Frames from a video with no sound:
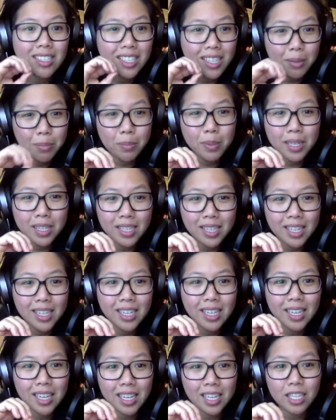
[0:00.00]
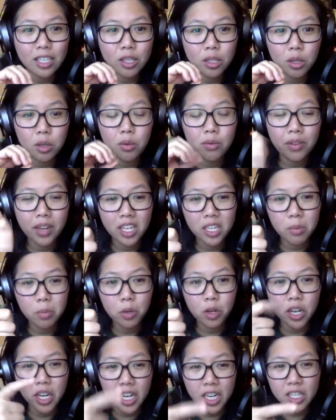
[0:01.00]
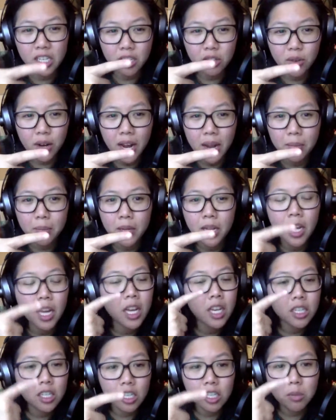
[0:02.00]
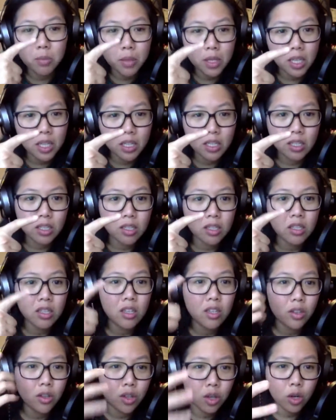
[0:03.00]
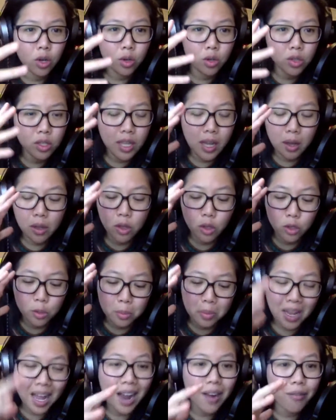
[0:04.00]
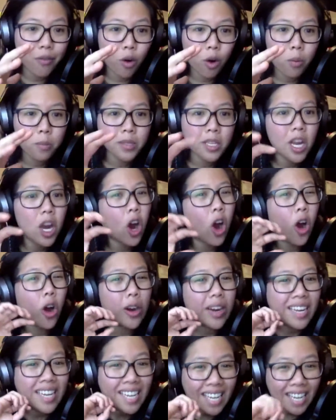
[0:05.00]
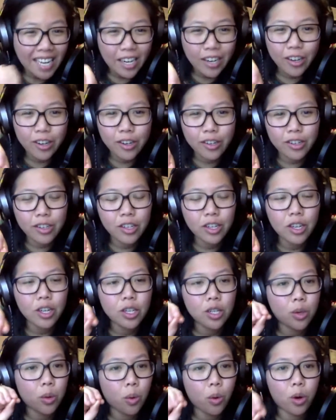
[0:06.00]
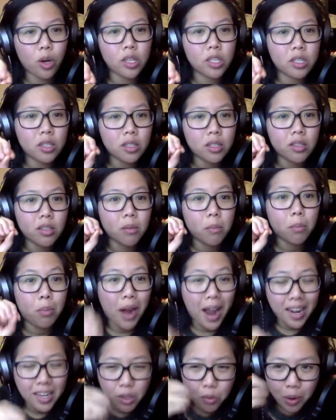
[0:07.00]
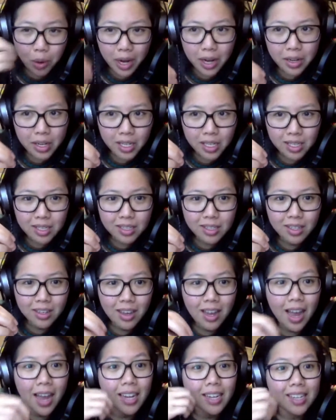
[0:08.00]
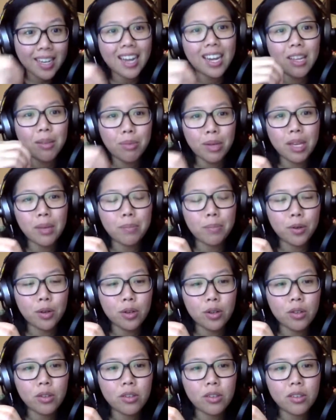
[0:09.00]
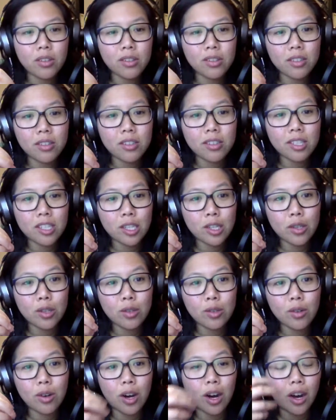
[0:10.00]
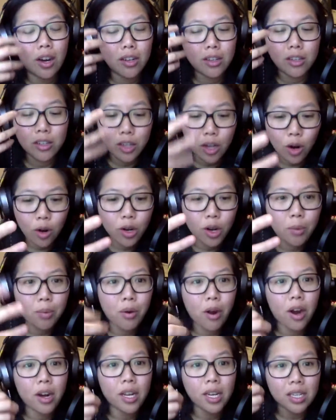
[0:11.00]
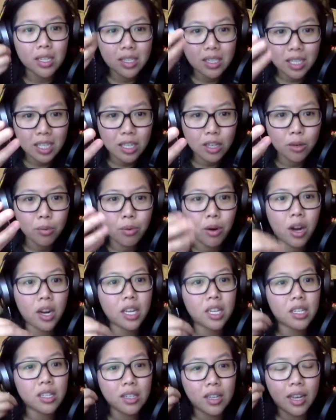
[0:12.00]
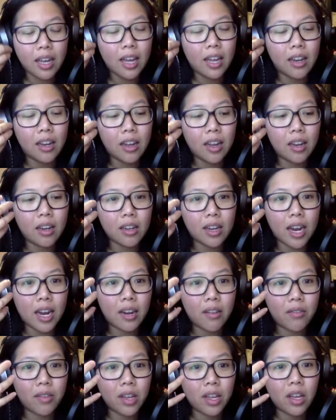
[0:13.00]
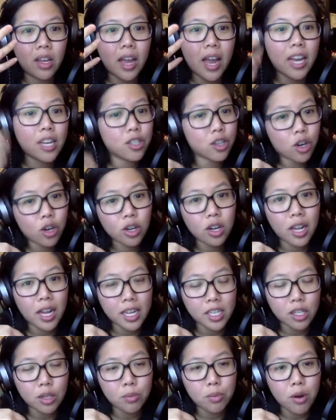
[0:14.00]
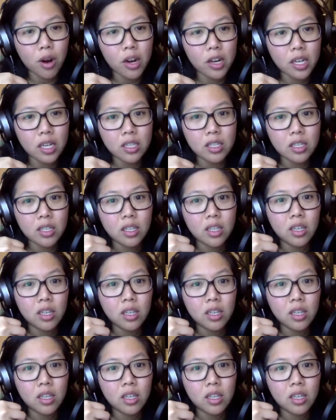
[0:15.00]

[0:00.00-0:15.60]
typically is through Facebook and Instagram, just because those platforms are geared towards brand awareness and getting people to know your product, see your product, and kind of internalize your product